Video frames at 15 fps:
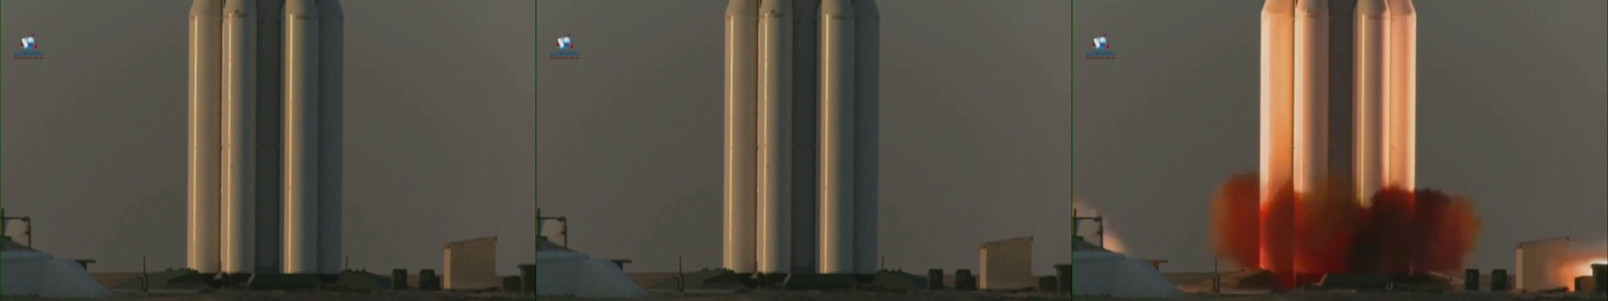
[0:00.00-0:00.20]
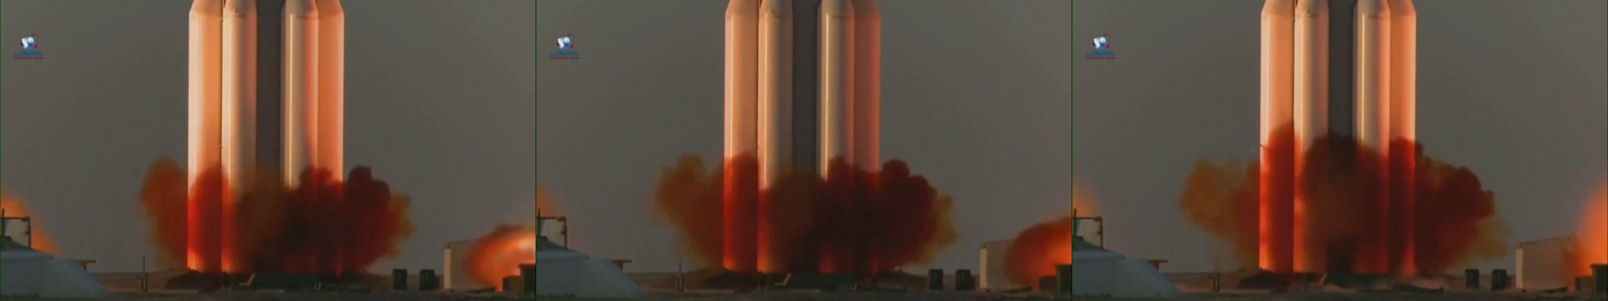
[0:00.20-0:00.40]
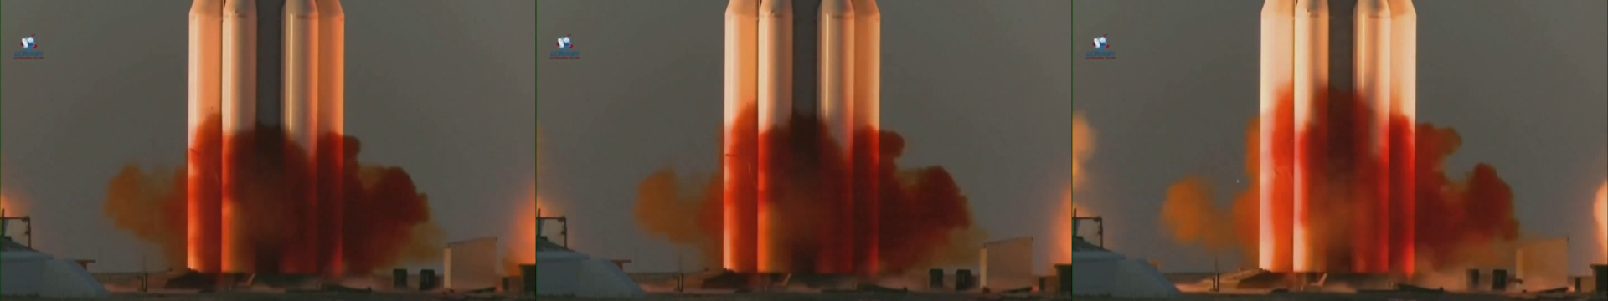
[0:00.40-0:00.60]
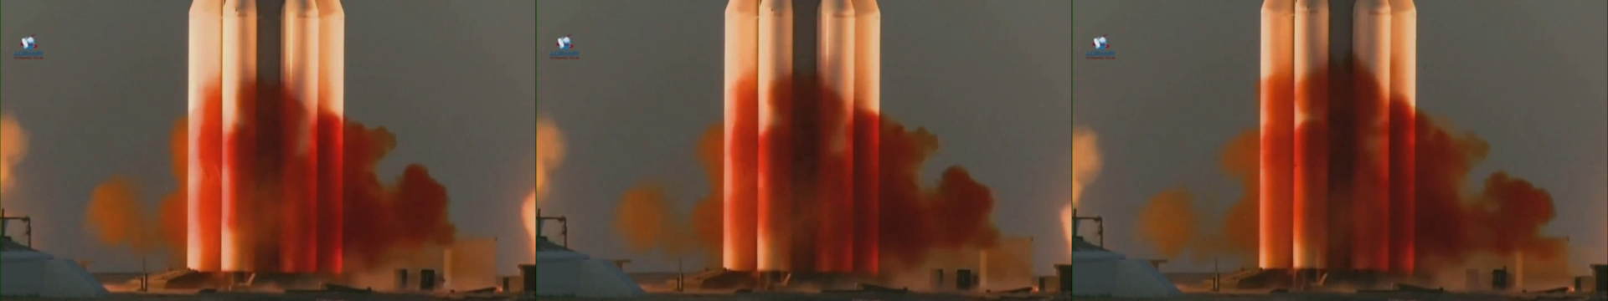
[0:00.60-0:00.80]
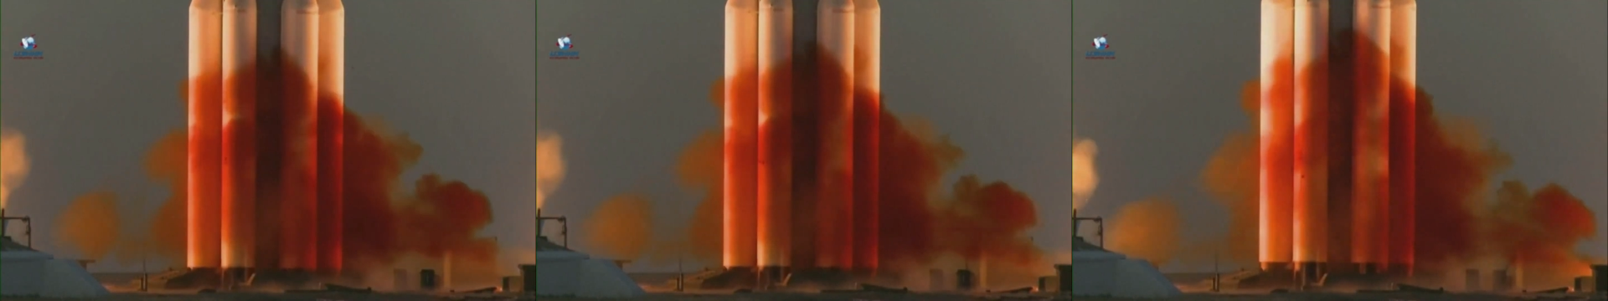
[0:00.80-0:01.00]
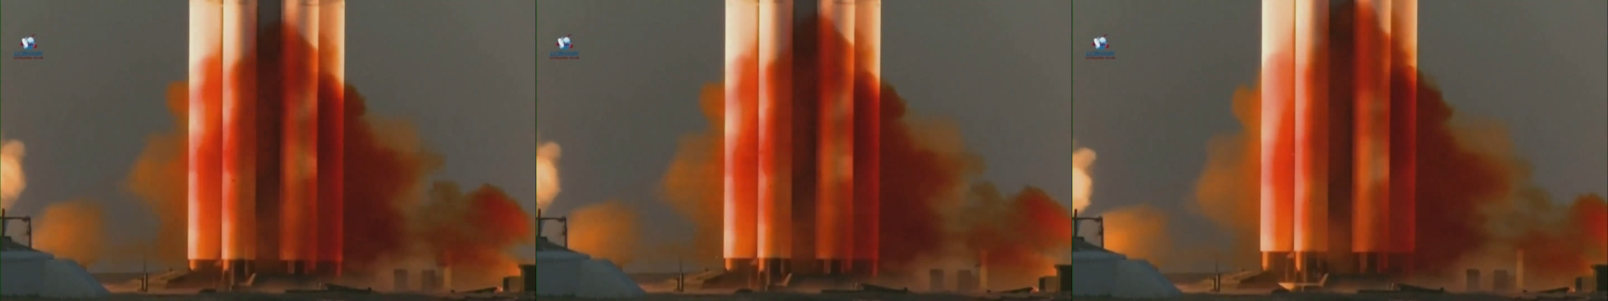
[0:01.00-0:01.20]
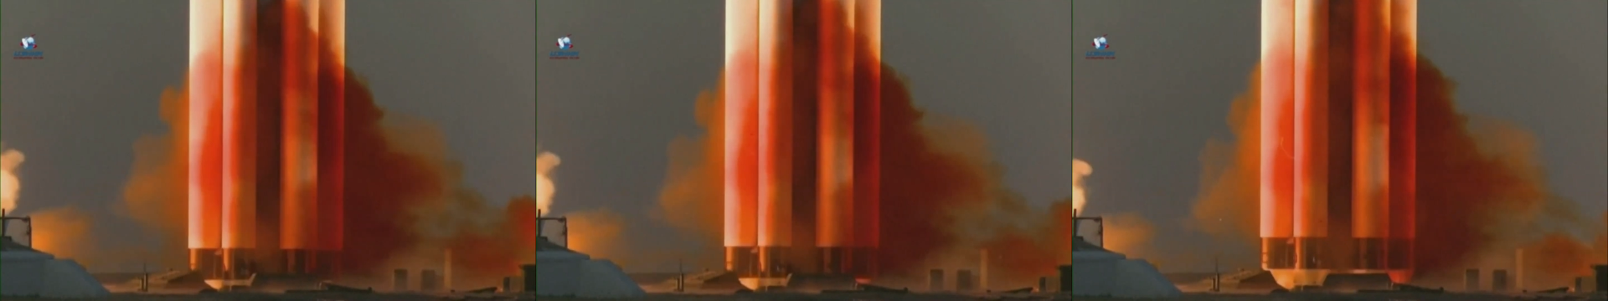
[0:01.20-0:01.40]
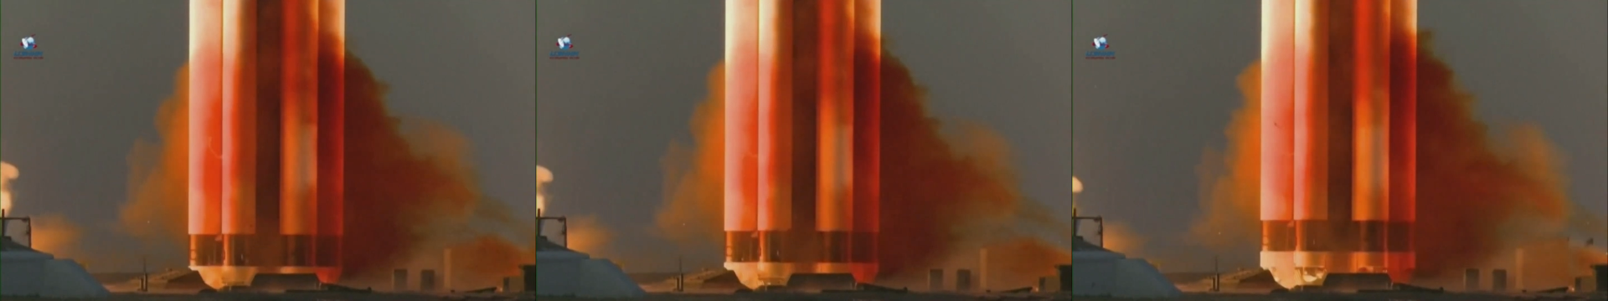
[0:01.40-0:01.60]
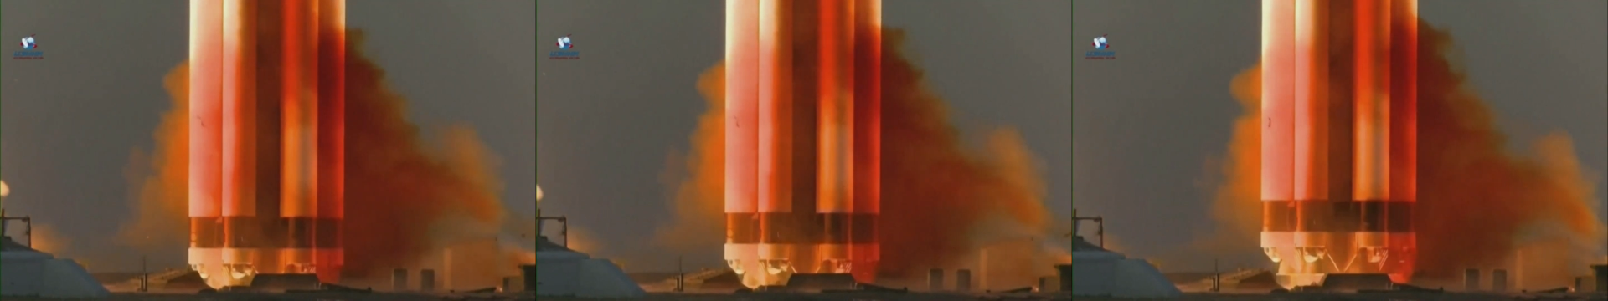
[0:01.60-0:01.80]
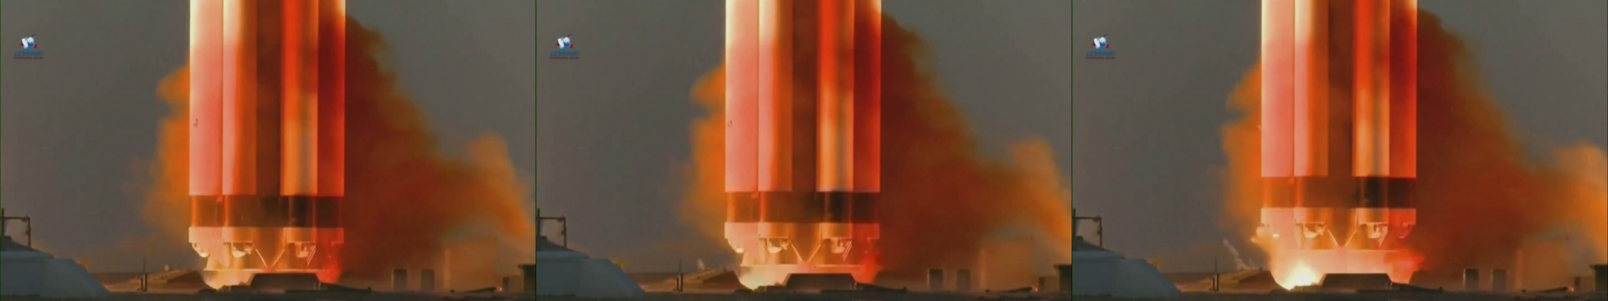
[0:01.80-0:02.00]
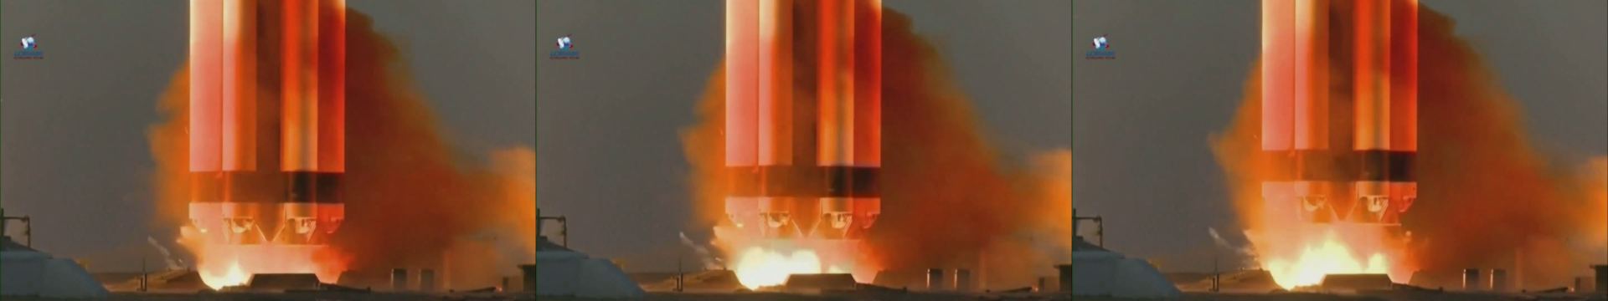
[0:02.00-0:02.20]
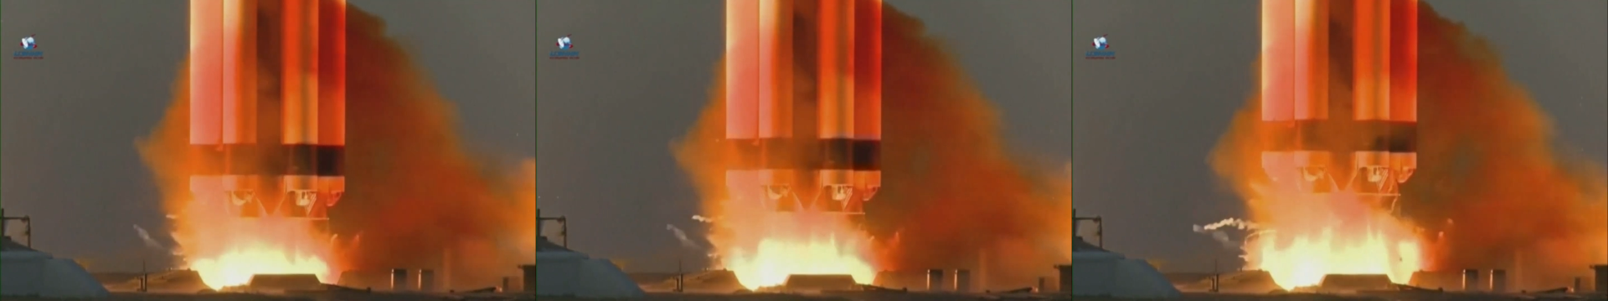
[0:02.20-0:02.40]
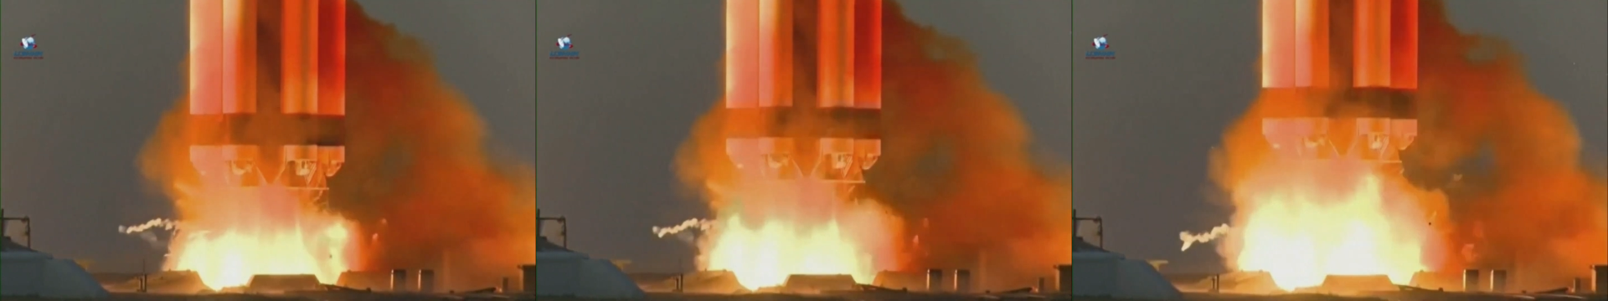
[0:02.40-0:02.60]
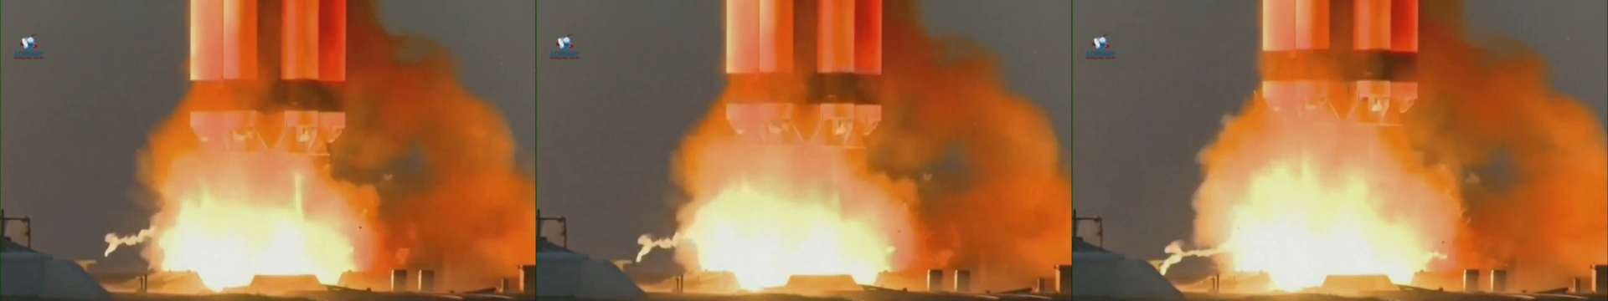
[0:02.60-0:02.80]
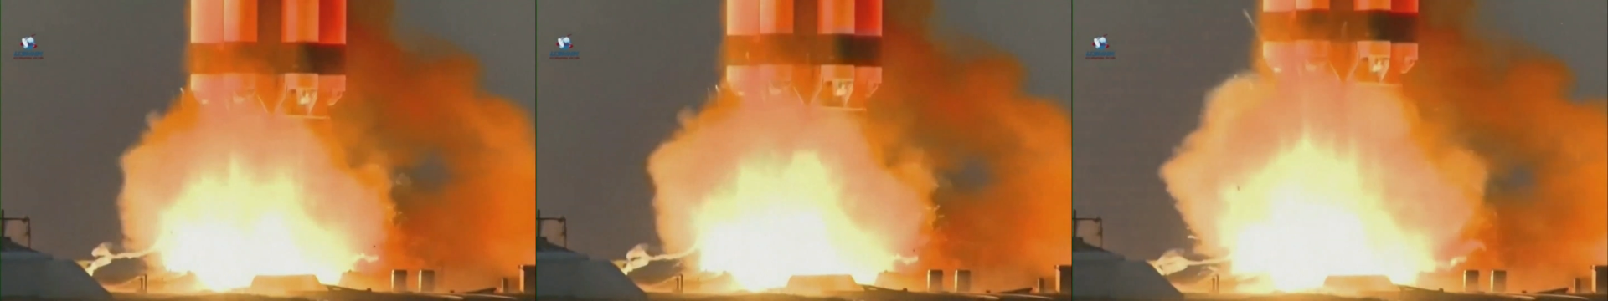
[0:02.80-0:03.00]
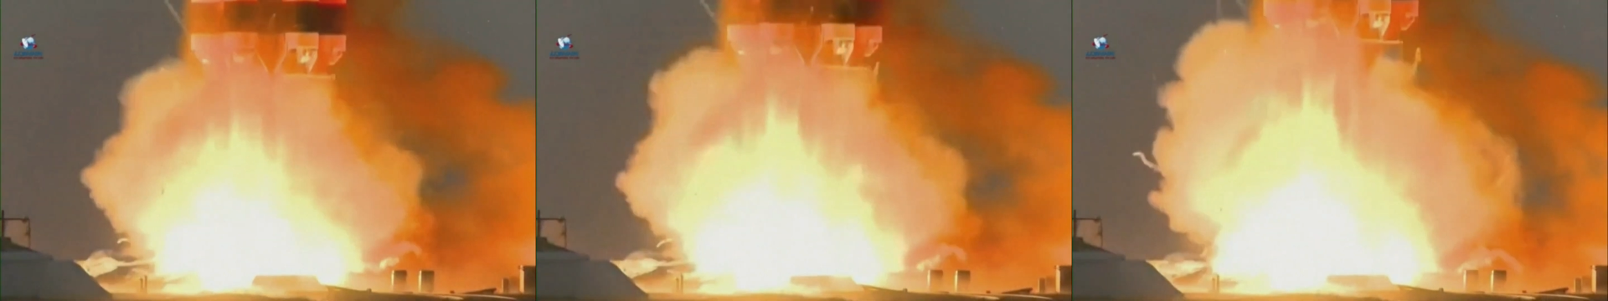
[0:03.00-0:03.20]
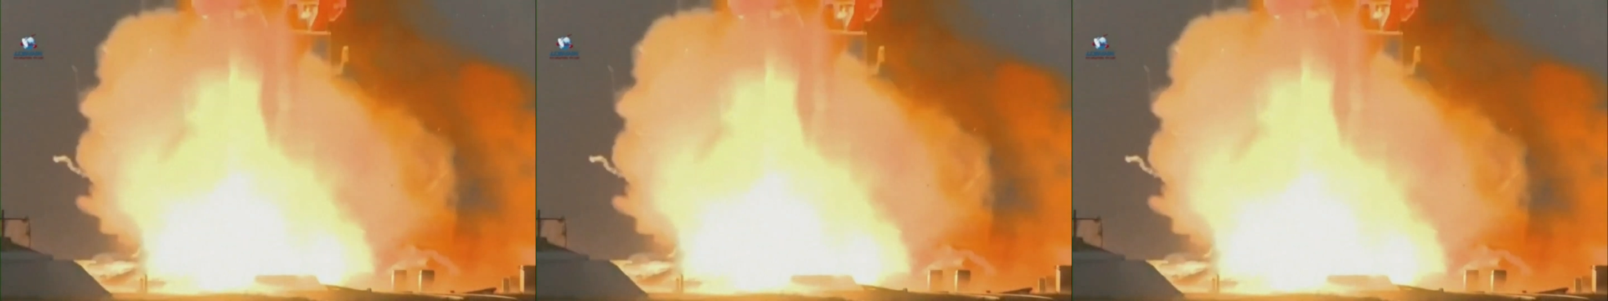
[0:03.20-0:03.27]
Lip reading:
No face is visible, so there are no lips to read.